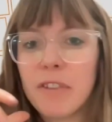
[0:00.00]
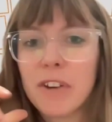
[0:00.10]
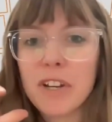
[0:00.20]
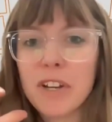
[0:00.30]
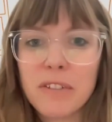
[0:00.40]

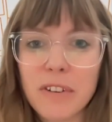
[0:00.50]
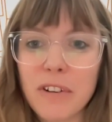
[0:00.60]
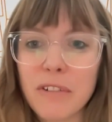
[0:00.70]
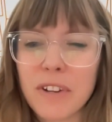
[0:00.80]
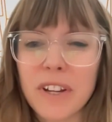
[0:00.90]

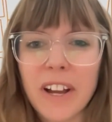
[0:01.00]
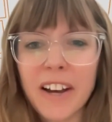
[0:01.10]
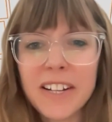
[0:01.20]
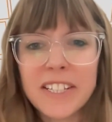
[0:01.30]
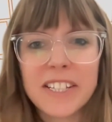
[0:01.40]
version of an
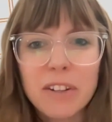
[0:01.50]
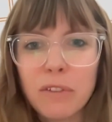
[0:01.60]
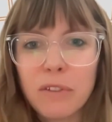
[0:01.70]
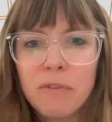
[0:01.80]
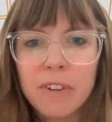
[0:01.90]

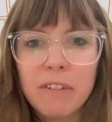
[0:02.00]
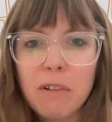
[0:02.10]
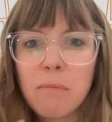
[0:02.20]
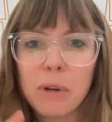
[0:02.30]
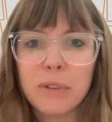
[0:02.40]
artist called
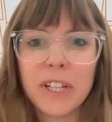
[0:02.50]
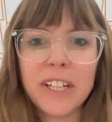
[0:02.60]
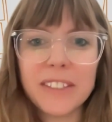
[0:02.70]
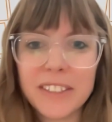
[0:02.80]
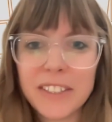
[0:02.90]
Vera
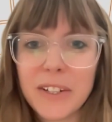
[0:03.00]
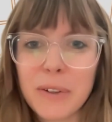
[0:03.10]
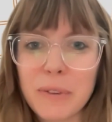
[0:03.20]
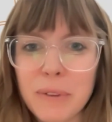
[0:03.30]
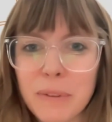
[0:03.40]
Molnar,
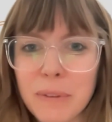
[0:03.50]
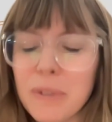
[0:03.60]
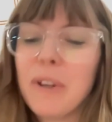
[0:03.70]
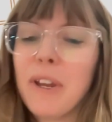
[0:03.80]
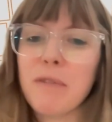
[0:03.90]

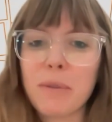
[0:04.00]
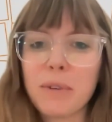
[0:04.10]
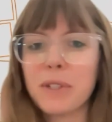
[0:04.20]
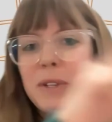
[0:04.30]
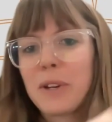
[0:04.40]
who
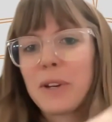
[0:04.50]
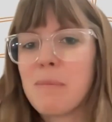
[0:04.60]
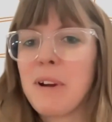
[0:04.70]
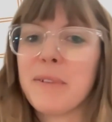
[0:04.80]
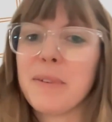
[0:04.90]
everyone should look
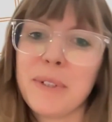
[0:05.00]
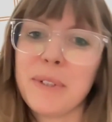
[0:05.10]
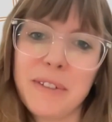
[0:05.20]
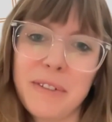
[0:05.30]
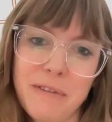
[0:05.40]
up
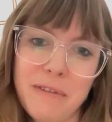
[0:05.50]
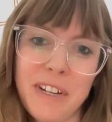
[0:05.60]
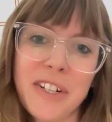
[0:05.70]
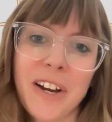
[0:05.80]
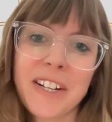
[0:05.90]
afterwards.
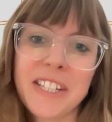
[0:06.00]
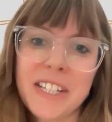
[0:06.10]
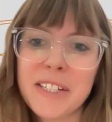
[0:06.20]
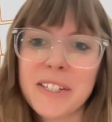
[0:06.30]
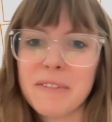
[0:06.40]
French
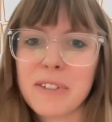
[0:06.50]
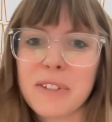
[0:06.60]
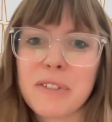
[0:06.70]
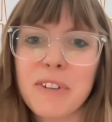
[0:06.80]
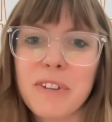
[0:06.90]
artist,
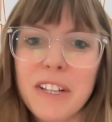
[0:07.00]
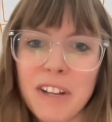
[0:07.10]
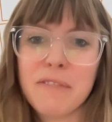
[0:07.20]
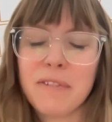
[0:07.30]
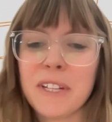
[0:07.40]
does really
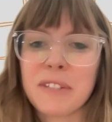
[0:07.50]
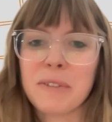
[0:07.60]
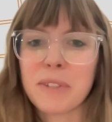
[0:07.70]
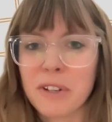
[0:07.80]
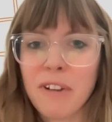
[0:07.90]
great
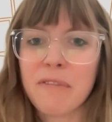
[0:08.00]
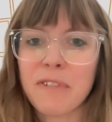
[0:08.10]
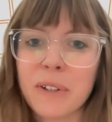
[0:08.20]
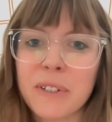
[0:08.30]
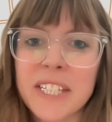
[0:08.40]
things, was a
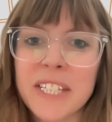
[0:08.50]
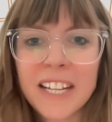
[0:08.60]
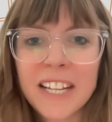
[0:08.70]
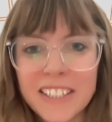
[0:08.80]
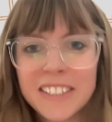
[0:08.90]
graphical
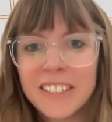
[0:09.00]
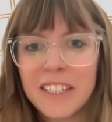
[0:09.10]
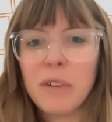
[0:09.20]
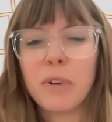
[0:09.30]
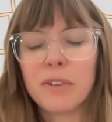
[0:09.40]
designer,
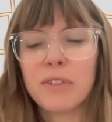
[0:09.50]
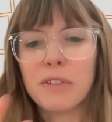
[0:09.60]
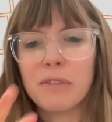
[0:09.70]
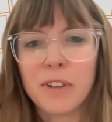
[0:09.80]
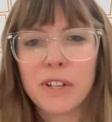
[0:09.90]
one of
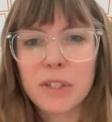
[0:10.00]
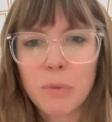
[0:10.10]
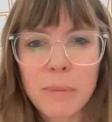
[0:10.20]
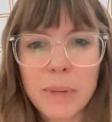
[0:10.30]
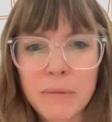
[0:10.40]
the
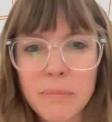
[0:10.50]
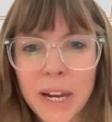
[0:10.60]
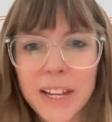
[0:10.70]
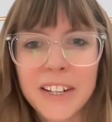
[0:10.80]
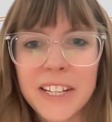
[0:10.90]
first women
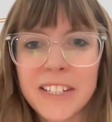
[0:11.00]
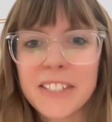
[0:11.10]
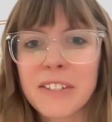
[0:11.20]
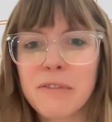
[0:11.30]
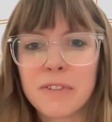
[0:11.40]

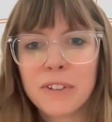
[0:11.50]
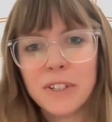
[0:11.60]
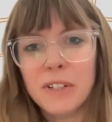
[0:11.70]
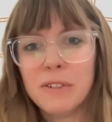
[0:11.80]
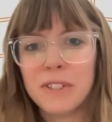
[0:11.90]
pioneers of
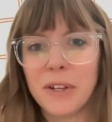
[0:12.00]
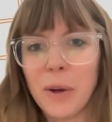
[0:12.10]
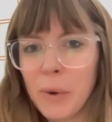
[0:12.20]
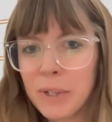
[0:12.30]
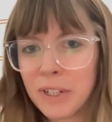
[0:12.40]

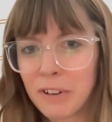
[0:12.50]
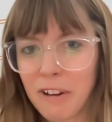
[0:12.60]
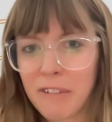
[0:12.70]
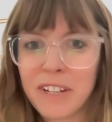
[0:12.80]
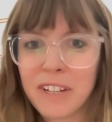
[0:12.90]
using code
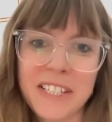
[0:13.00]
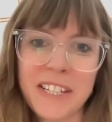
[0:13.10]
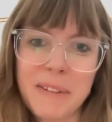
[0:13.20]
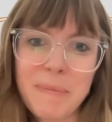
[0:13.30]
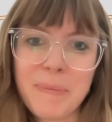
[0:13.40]
and graphic
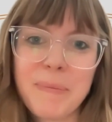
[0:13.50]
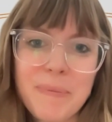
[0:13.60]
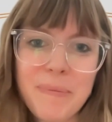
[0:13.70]
design.